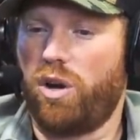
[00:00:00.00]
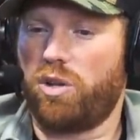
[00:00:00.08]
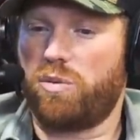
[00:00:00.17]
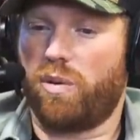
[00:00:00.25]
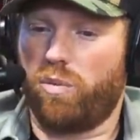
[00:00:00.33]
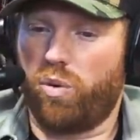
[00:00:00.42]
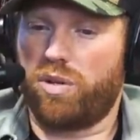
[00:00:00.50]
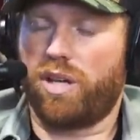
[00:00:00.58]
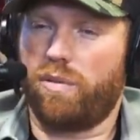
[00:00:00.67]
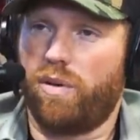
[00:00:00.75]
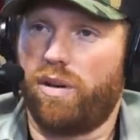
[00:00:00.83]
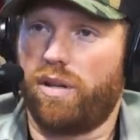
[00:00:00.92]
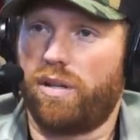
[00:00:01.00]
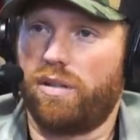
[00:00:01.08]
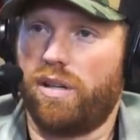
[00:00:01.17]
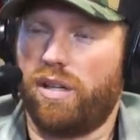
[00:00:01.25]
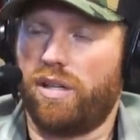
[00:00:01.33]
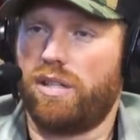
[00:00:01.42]
want to spend more time hunting
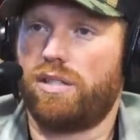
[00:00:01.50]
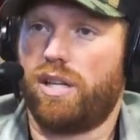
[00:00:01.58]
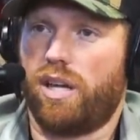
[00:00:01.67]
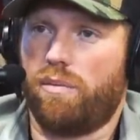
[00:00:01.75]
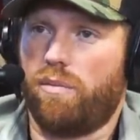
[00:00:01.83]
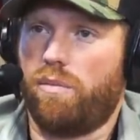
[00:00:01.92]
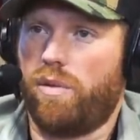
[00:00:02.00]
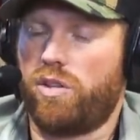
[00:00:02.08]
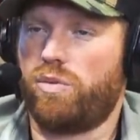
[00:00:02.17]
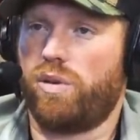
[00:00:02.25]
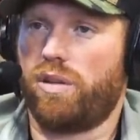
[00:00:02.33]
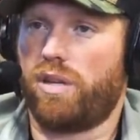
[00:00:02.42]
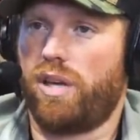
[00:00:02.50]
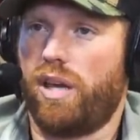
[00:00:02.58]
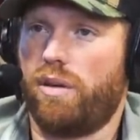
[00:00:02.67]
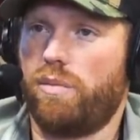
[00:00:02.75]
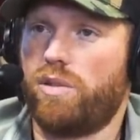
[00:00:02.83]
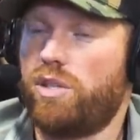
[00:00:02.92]
and less time messing around the
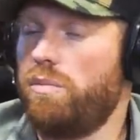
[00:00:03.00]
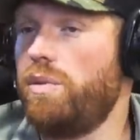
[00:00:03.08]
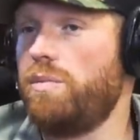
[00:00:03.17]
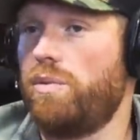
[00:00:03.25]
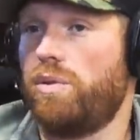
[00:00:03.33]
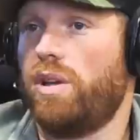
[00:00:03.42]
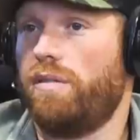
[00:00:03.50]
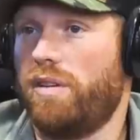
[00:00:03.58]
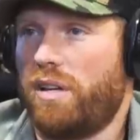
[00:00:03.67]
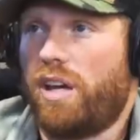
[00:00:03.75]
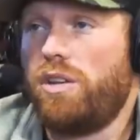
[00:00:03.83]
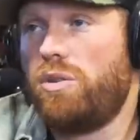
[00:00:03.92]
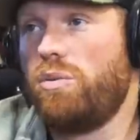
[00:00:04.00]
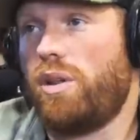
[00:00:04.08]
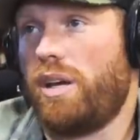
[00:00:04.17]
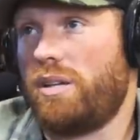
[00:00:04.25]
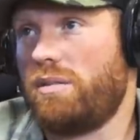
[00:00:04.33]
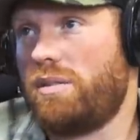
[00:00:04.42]
camp. And some mm-hmm. people love it. And I do
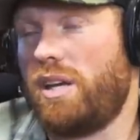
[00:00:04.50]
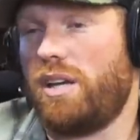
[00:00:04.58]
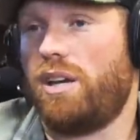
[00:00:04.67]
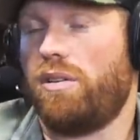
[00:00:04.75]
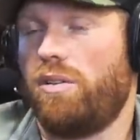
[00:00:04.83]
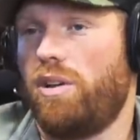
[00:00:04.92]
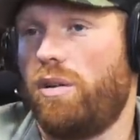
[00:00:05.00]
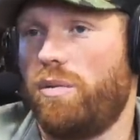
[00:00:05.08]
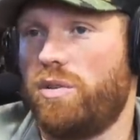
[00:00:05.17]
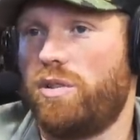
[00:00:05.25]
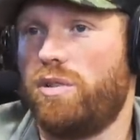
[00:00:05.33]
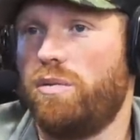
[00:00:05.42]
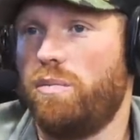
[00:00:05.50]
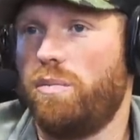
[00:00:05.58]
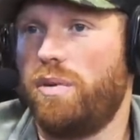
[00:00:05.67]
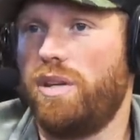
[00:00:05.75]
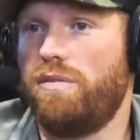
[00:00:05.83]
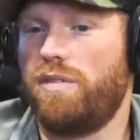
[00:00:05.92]
like taking care of the llamas.
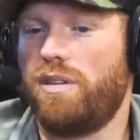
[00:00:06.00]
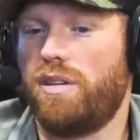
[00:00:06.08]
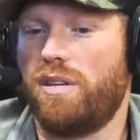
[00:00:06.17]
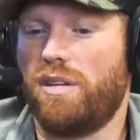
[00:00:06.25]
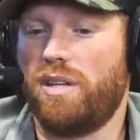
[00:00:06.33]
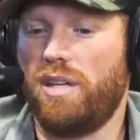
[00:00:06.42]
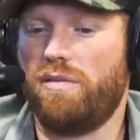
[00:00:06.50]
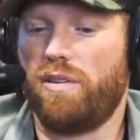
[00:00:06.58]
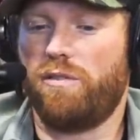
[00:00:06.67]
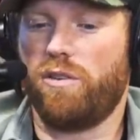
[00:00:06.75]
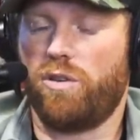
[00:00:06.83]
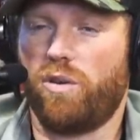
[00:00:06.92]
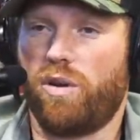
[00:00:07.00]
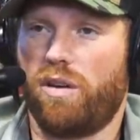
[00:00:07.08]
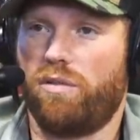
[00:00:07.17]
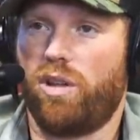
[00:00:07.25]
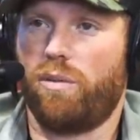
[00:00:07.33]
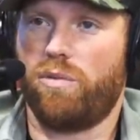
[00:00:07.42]
But even even if you don't
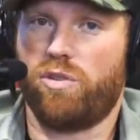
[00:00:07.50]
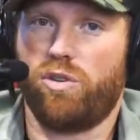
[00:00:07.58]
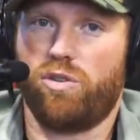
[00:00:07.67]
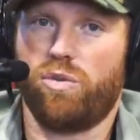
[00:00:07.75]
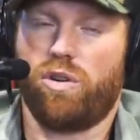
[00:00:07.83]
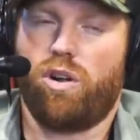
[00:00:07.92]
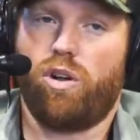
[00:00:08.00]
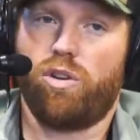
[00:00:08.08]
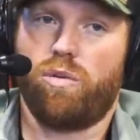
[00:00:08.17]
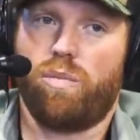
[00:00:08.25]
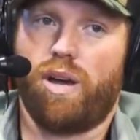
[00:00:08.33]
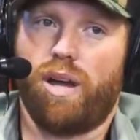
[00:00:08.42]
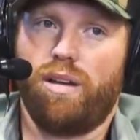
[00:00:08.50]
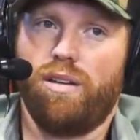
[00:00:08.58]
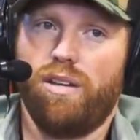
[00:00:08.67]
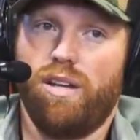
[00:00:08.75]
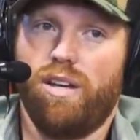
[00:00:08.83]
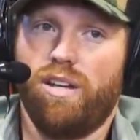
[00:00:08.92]
have llamas and you're doing it all on your back,
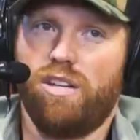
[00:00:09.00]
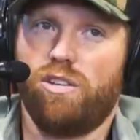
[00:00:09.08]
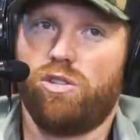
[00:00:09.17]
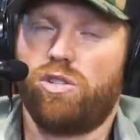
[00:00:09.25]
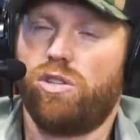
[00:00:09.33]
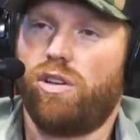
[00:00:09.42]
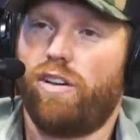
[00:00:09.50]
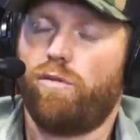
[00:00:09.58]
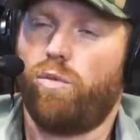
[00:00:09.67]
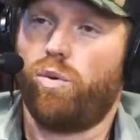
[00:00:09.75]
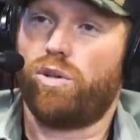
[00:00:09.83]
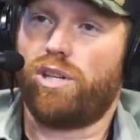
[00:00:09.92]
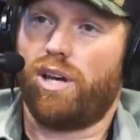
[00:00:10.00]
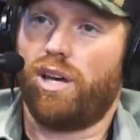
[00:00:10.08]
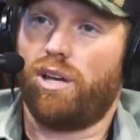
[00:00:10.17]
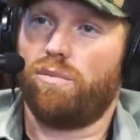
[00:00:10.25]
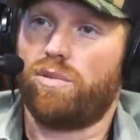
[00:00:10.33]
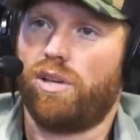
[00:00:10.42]
you still have more
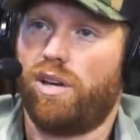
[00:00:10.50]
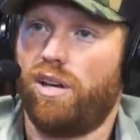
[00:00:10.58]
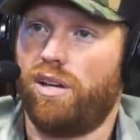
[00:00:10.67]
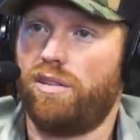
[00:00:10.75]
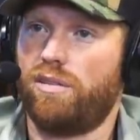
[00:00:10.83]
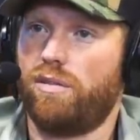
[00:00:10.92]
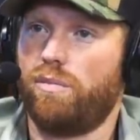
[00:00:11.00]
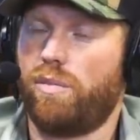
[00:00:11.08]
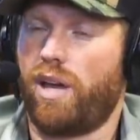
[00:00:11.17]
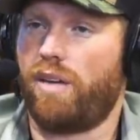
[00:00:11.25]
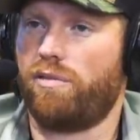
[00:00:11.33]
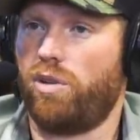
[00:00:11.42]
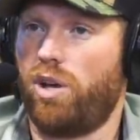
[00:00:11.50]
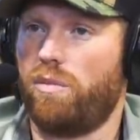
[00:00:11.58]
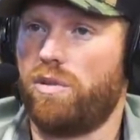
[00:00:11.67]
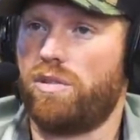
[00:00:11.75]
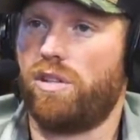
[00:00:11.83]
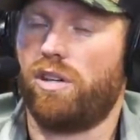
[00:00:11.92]
time to hunt by mhm. having
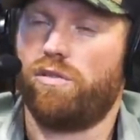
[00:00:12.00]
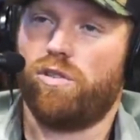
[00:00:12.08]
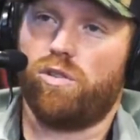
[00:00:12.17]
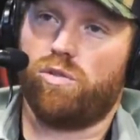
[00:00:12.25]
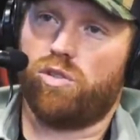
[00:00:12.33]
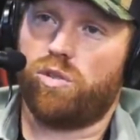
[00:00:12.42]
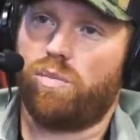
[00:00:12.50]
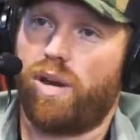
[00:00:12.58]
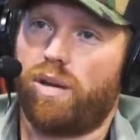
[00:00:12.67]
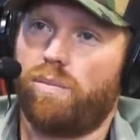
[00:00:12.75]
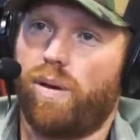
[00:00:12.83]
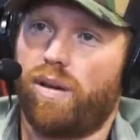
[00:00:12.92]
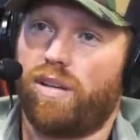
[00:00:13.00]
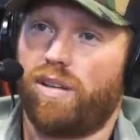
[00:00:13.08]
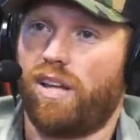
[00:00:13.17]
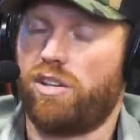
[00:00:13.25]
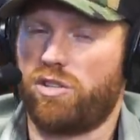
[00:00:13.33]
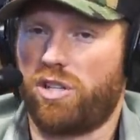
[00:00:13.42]
llamas than if you do just backpacking.
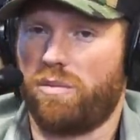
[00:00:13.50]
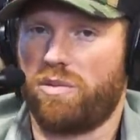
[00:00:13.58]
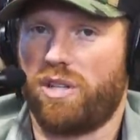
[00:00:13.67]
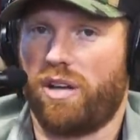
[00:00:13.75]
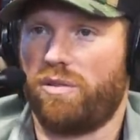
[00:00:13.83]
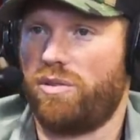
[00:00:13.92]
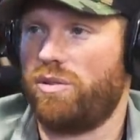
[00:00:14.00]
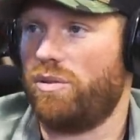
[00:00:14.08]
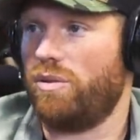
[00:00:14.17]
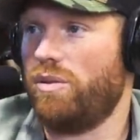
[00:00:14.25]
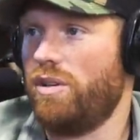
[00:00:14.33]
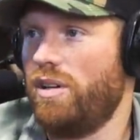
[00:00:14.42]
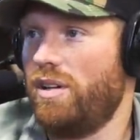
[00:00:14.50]
And that just comes down to,